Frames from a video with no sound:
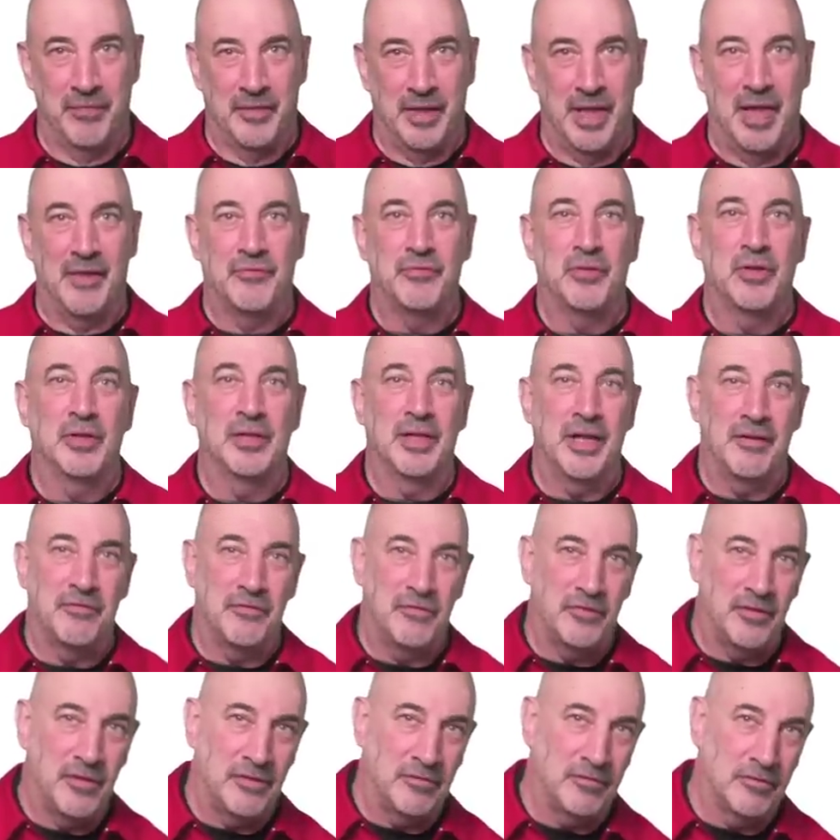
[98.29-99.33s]
After he left
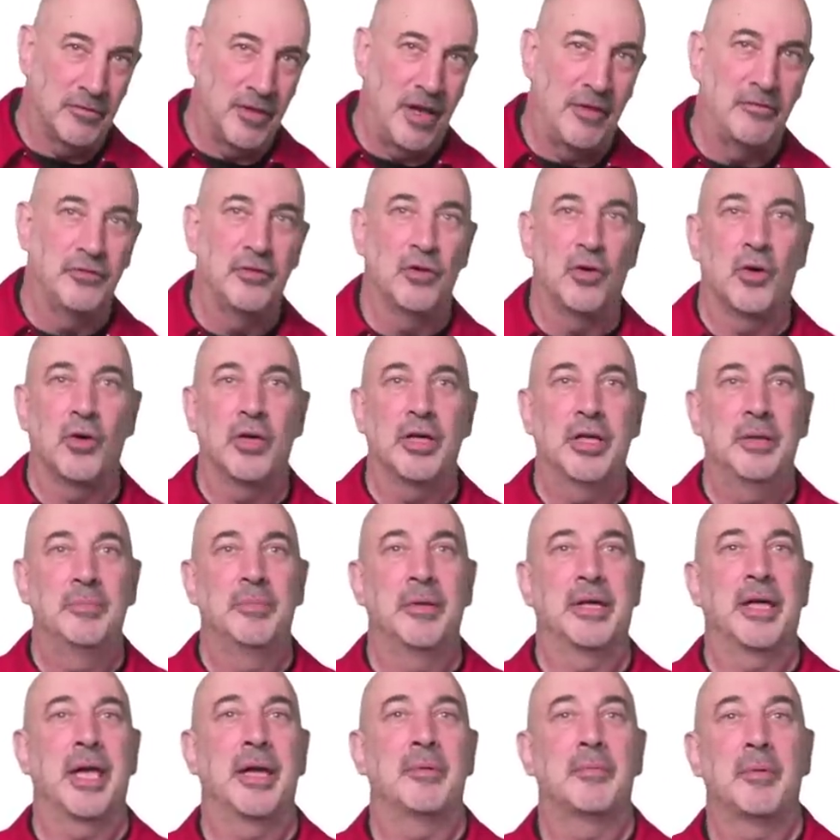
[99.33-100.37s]
Ralph Lauren, he
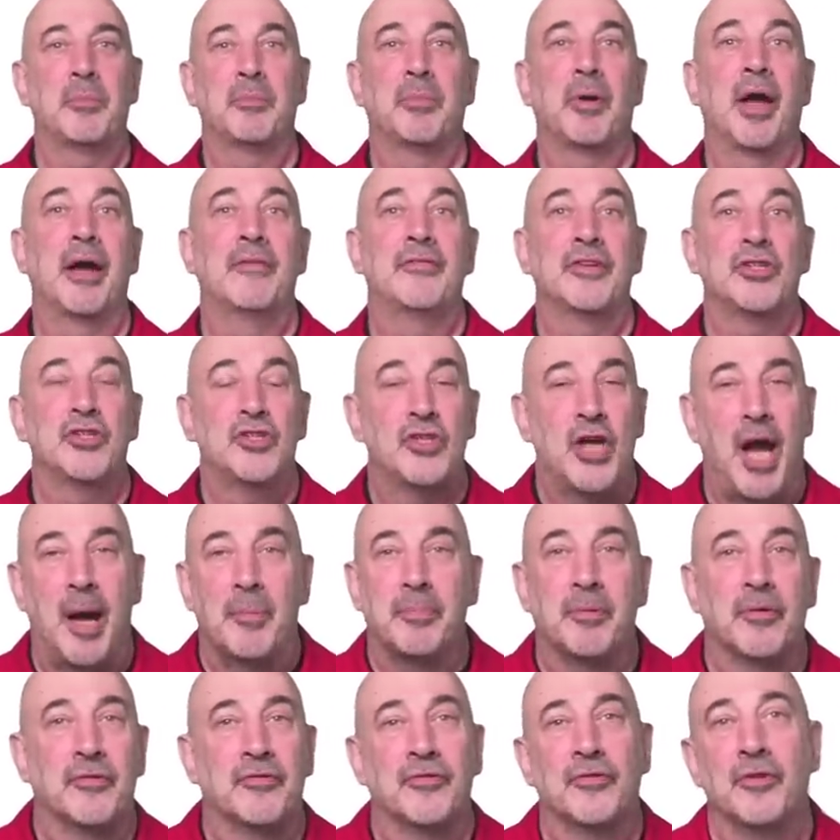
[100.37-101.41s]
became a private
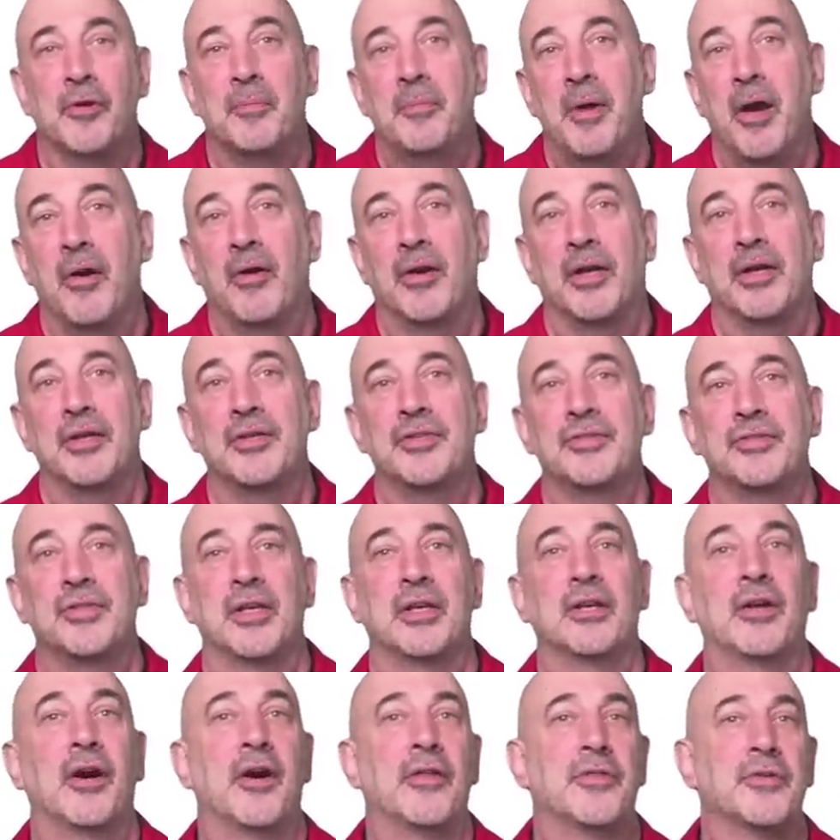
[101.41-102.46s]
shopper for Americans
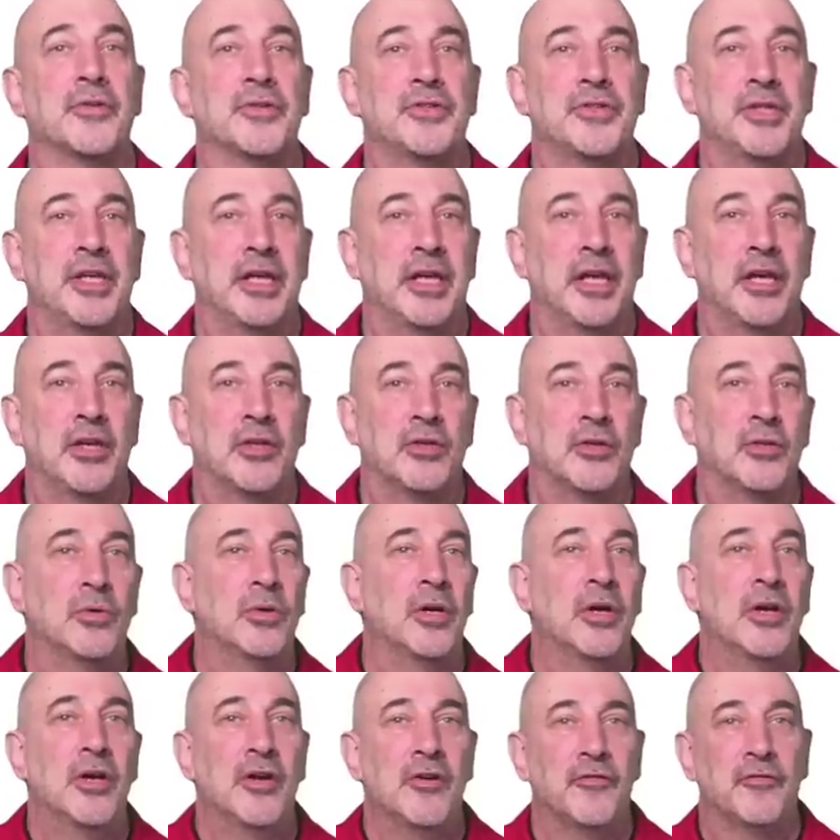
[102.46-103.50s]
and others seeking to
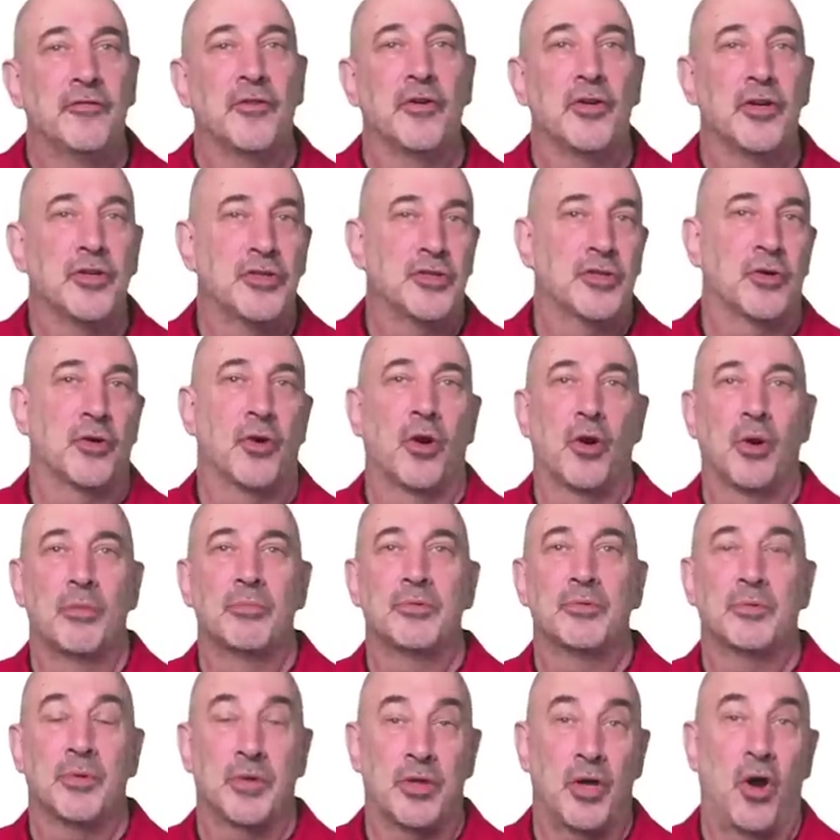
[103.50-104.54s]
furnish their homes
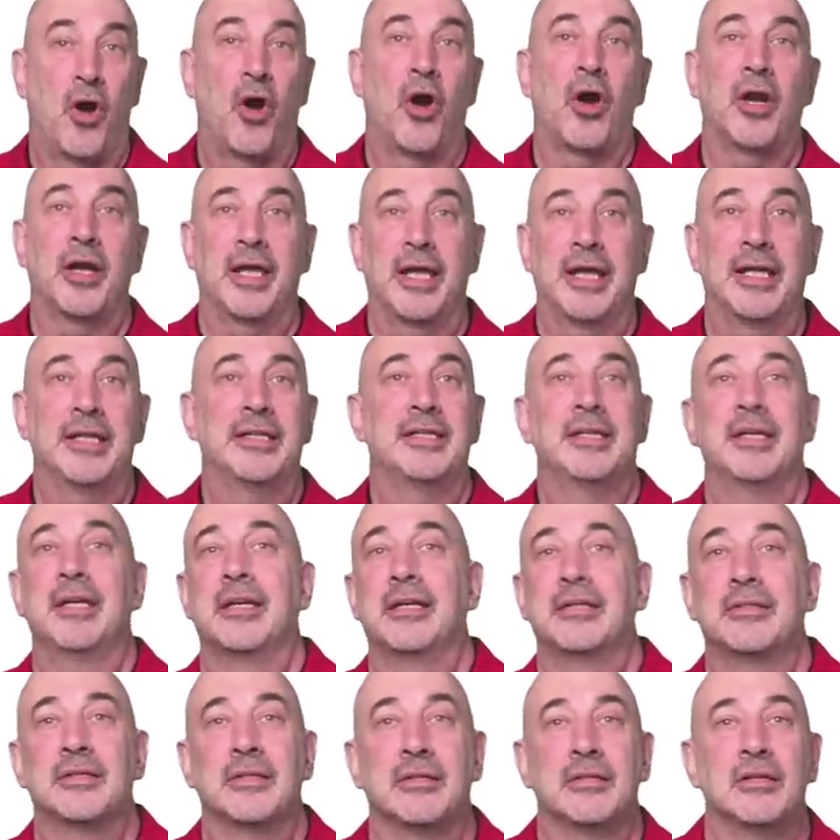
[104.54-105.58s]
with art,
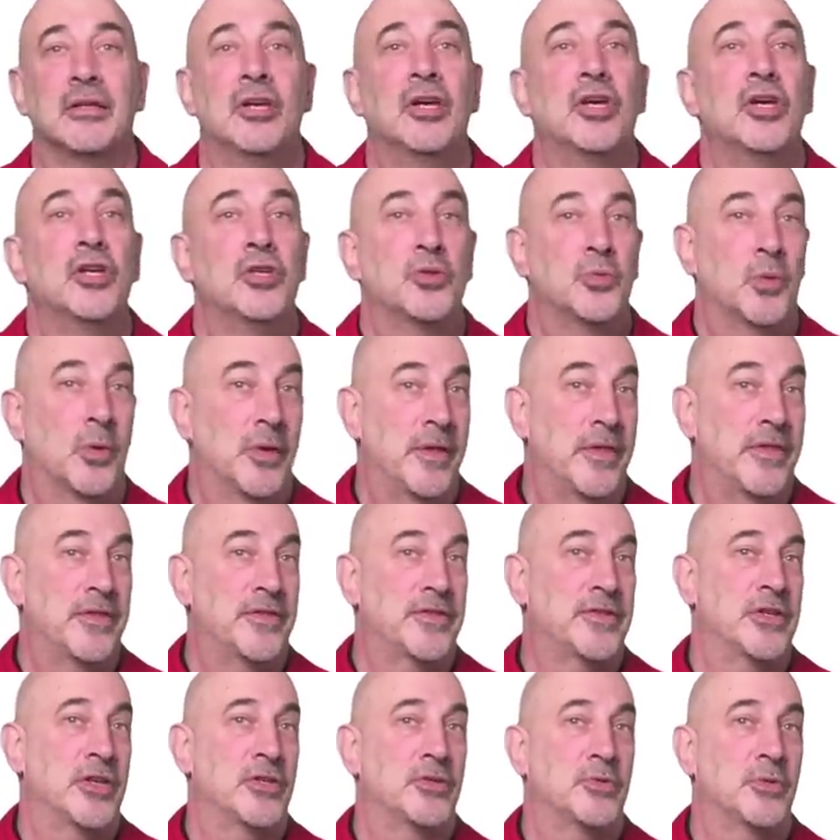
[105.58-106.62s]
antiques, and twentieth
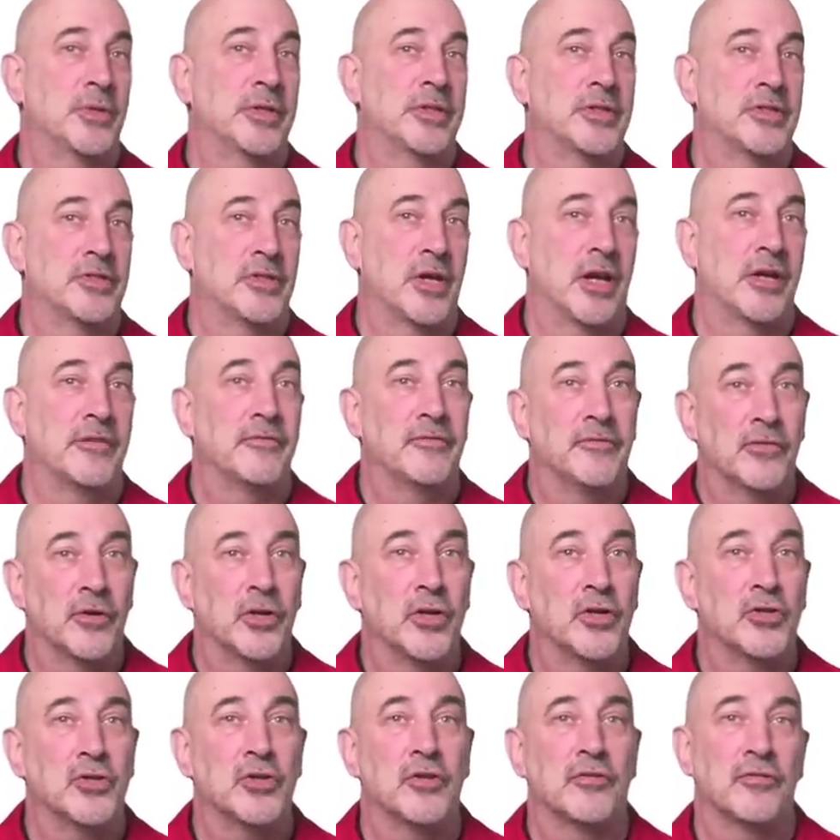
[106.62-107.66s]
century design
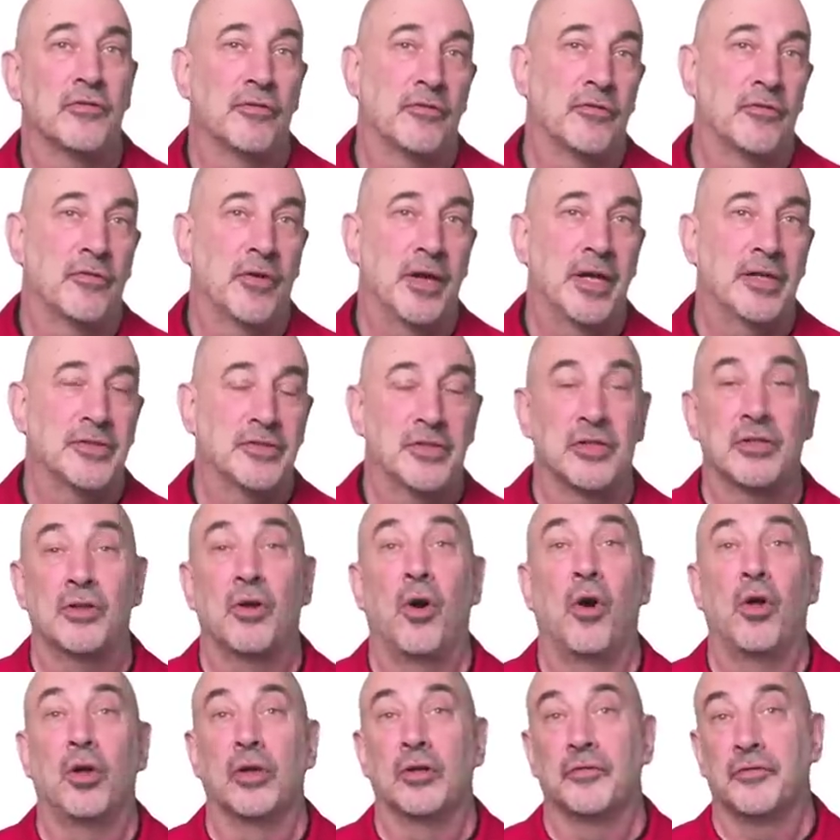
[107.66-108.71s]
furniture from France and
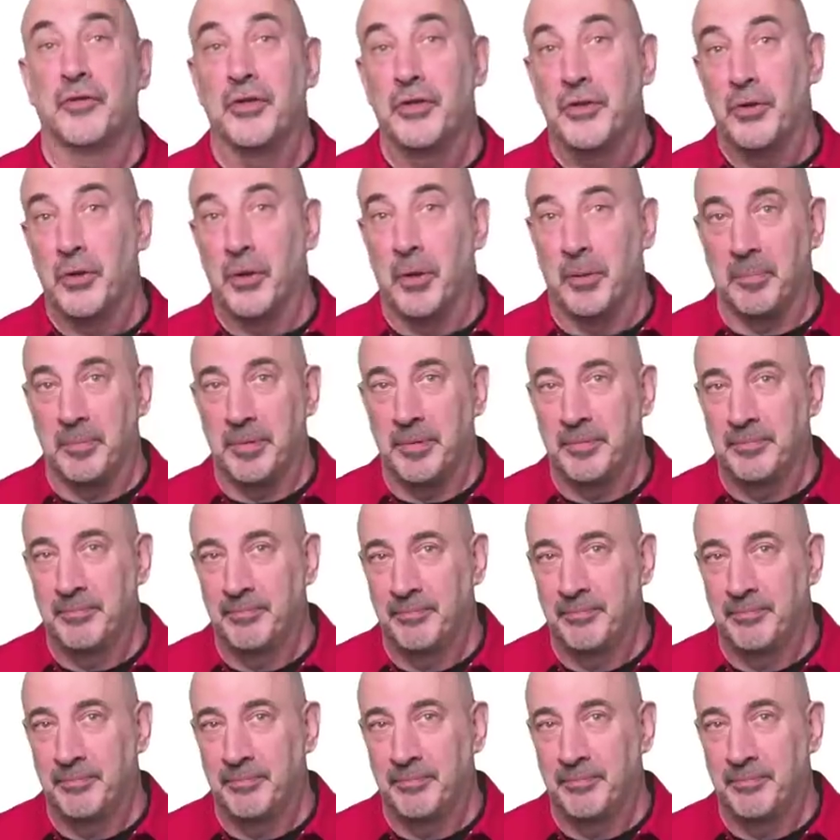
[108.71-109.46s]
all over Europe.